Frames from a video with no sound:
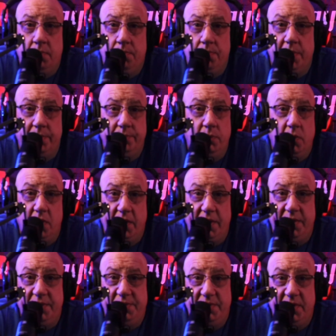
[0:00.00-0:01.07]
But all I
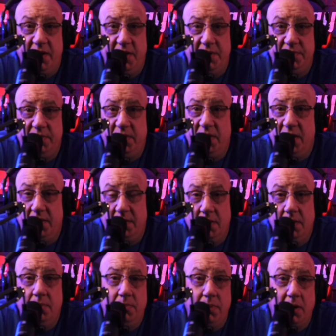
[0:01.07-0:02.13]
can say is, again,
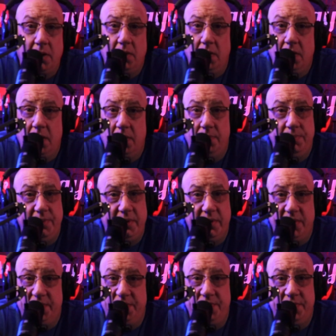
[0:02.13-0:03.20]
buckle up,
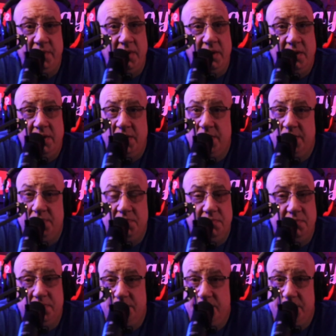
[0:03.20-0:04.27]
because
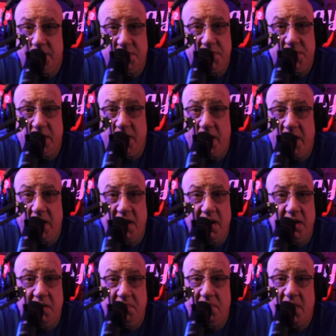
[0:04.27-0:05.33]
this shit ain't
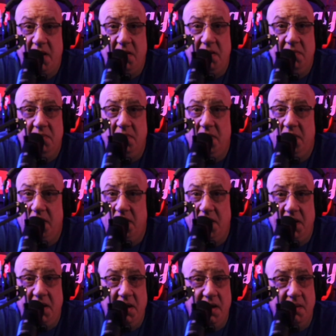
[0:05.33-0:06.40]
getting any better. It
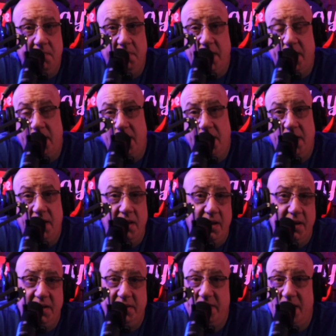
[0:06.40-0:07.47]
ain't getting better
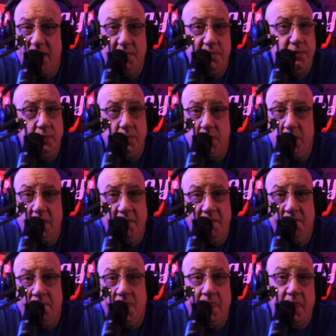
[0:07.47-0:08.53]
anytime soon.
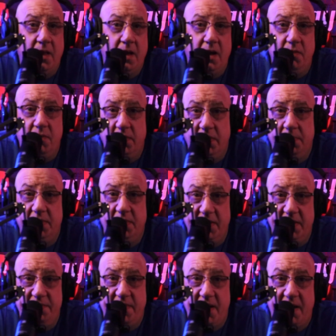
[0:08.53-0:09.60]
I really
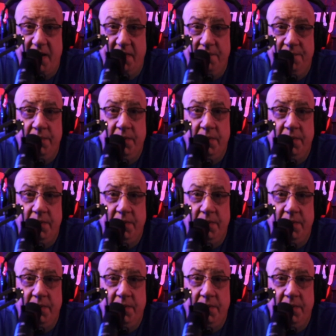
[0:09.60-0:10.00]
believe that.